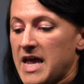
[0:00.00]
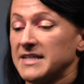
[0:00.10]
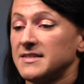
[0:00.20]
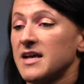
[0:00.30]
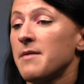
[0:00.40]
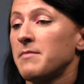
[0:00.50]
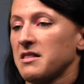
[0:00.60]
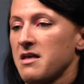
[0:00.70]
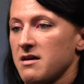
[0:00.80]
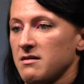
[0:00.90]
and set
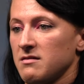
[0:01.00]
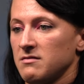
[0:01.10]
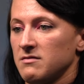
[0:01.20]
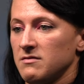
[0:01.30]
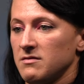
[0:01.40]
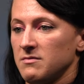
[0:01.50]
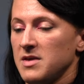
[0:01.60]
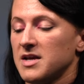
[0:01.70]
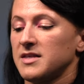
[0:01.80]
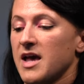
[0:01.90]
my leg
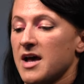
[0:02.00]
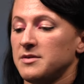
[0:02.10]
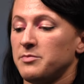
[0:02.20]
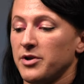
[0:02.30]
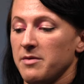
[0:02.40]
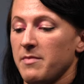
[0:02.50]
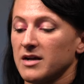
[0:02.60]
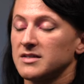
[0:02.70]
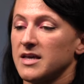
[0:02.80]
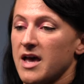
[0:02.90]
because they had to put it
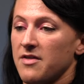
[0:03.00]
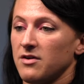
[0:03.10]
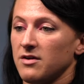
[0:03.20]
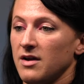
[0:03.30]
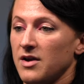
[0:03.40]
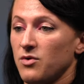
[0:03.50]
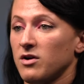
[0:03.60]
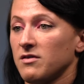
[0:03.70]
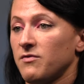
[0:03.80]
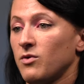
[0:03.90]
back together in
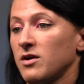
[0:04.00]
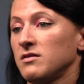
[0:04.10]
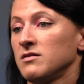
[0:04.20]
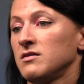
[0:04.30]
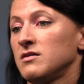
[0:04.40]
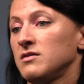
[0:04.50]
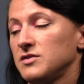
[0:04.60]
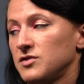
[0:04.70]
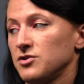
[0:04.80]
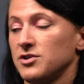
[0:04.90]
order for
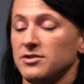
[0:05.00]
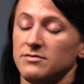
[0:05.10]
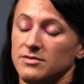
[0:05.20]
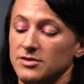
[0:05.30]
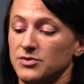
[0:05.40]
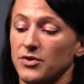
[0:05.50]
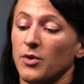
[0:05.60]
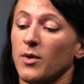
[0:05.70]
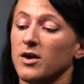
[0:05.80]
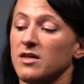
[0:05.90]
the surgeon to do
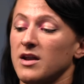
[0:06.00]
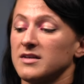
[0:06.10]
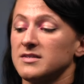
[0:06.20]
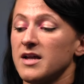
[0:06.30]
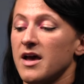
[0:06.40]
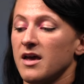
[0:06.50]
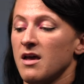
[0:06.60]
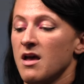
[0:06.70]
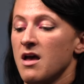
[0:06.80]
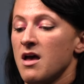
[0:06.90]
their work the next
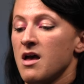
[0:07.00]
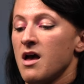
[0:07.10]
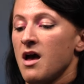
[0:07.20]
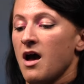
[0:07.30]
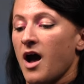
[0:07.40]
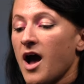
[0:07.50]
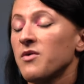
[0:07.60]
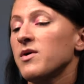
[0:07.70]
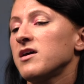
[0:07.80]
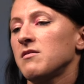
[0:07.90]
day,
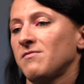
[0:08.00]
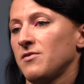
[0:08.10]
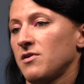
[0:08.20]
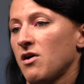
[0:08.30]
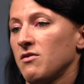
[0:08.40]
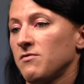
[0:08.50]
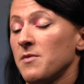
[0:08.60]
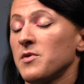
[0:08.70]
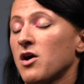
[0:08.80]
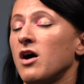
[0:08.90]
I wake up the,
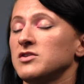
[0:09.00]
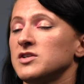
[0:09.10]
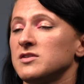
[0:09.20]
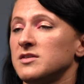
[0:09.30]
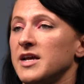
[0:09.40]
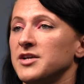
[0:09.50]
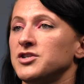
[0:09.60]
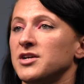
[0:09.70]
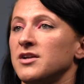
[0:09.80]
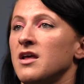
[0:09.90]
from the conscious
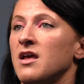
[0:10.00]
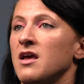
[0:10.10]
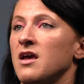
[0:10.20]
sedation